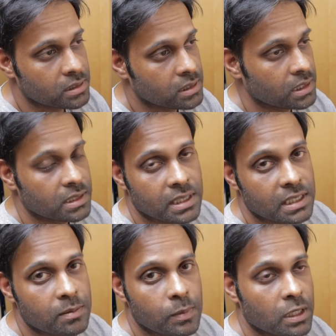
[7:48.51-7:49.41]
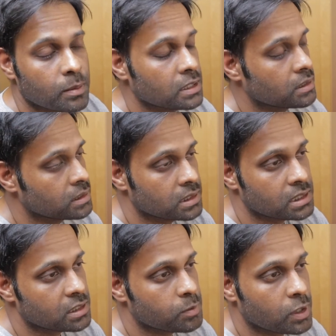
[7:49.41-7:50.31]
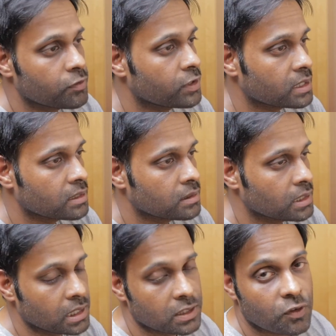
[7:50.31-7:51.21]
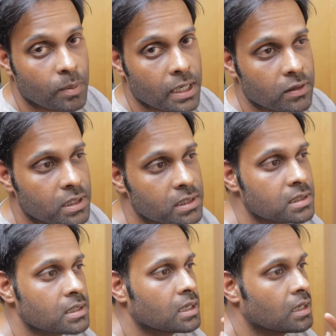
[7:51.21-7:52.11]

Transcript: 36 millimeters is just perfect, at least for my wrist.